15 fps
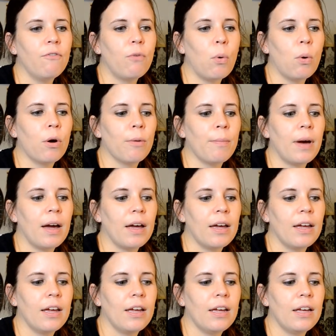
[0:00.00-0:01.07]
For
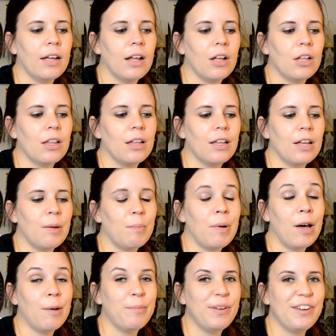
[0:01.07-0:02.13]
my uh,
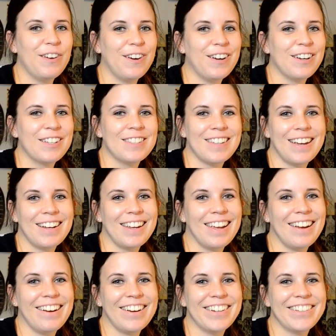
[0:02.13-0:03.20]
puppy dog side
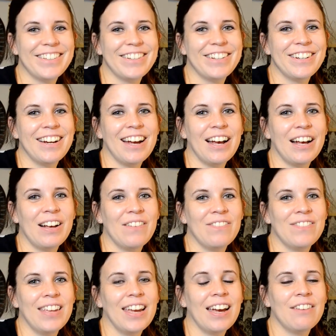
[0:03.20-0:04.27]
character, um,
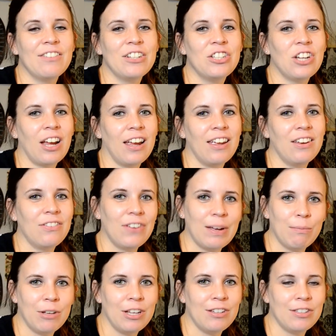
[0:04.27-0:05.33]
they have a giant
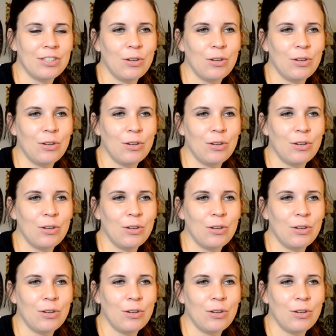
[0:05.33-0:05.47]
family,